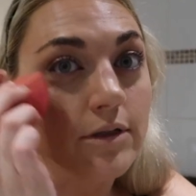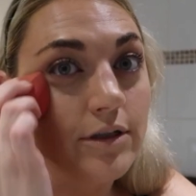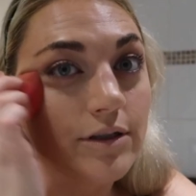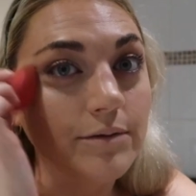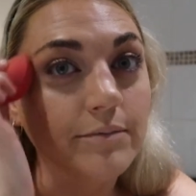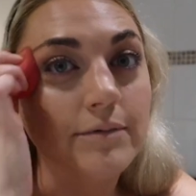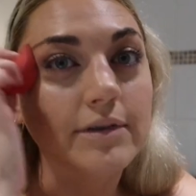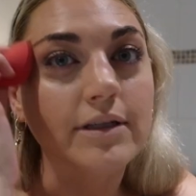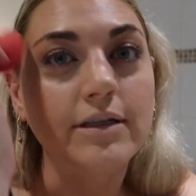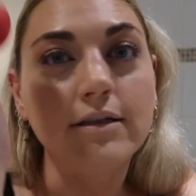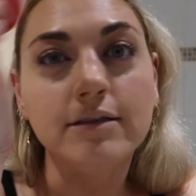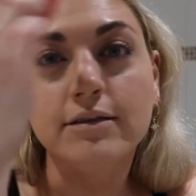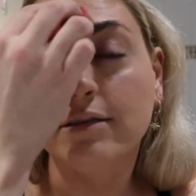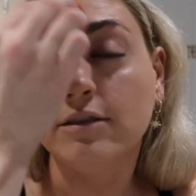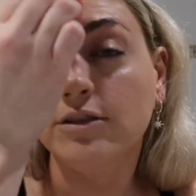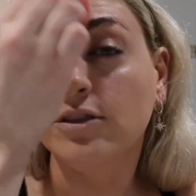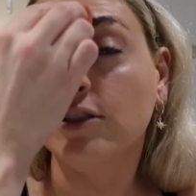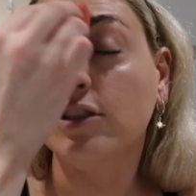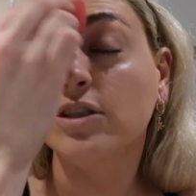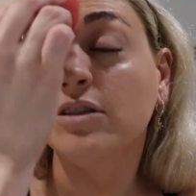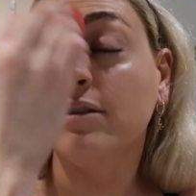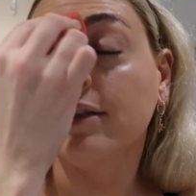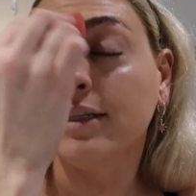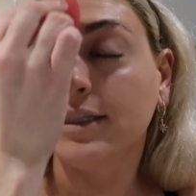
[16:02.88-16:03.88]
luminous
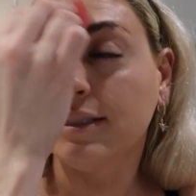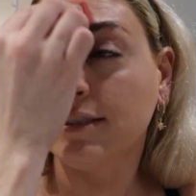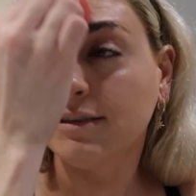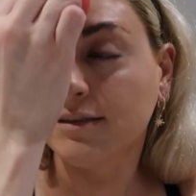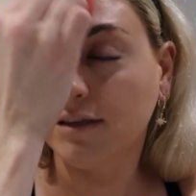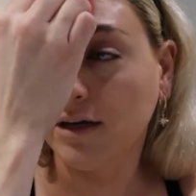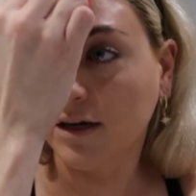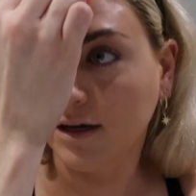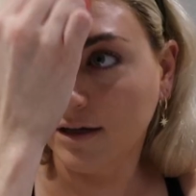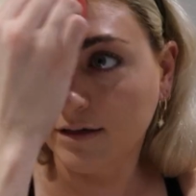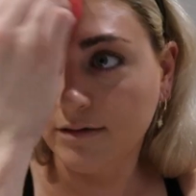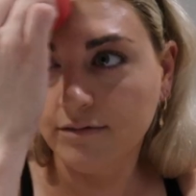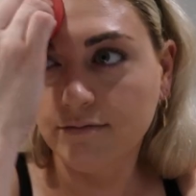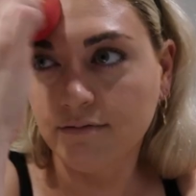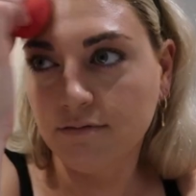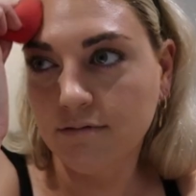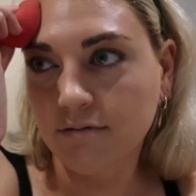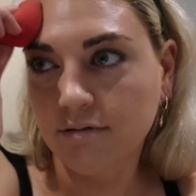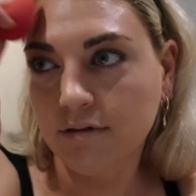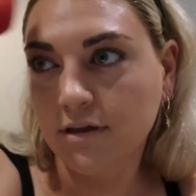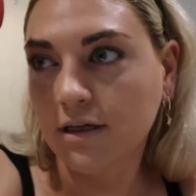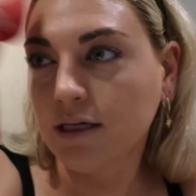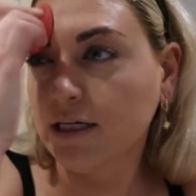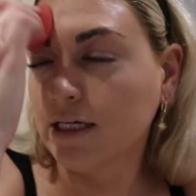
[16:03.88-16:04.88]
and dewy, so
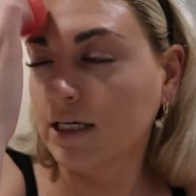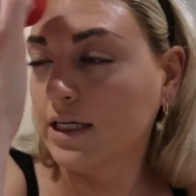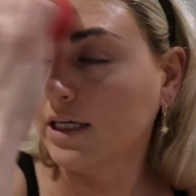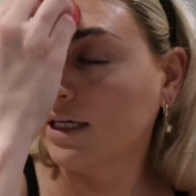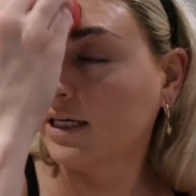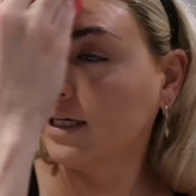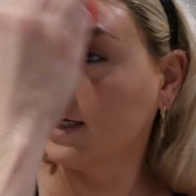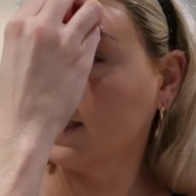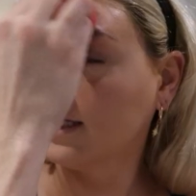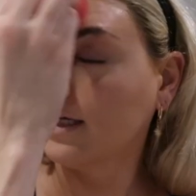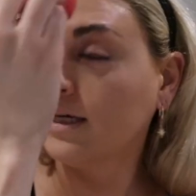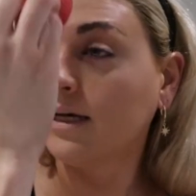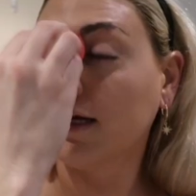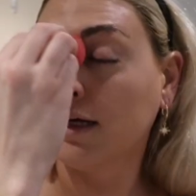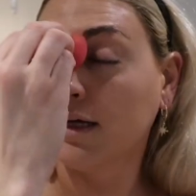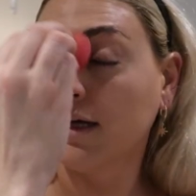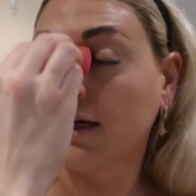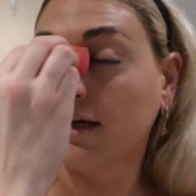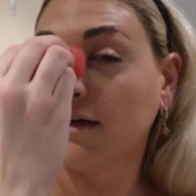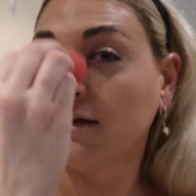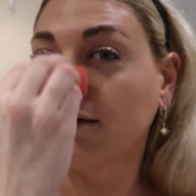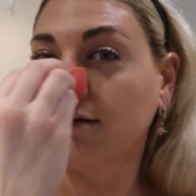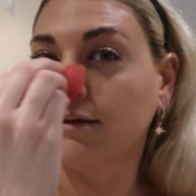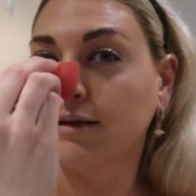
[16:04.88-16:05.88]

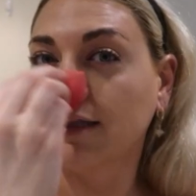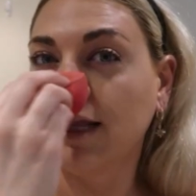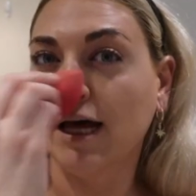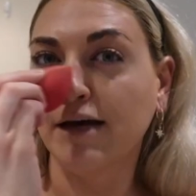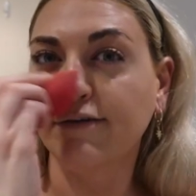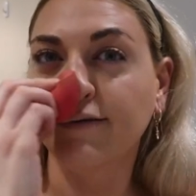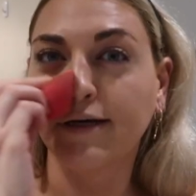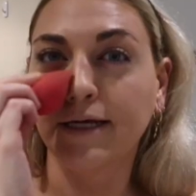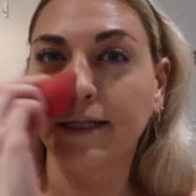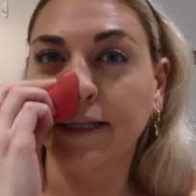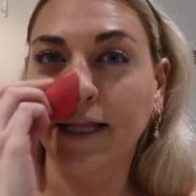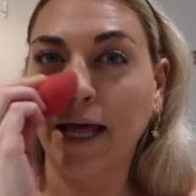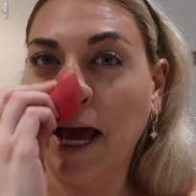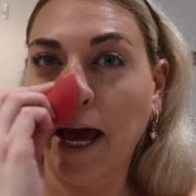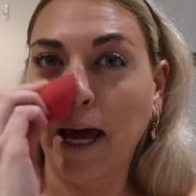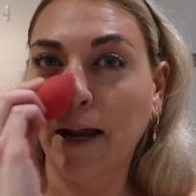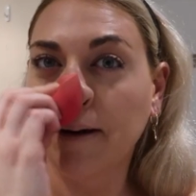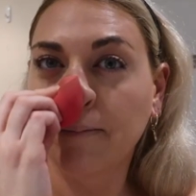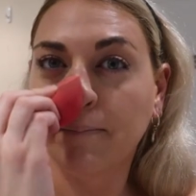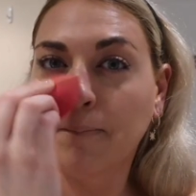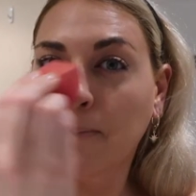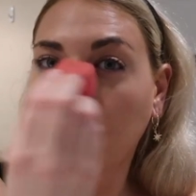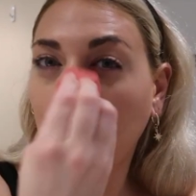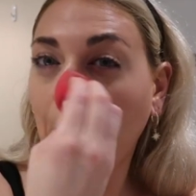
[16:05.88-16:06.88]
loving that.